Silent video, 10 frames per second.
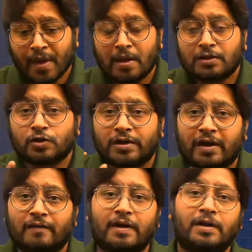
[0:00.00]
So there are
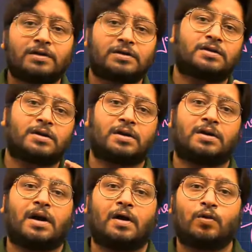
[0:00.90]
various
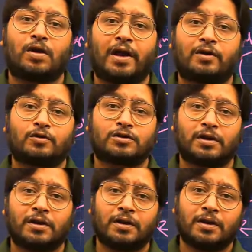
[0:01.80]
I would like to say
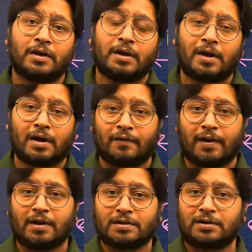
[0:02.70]
various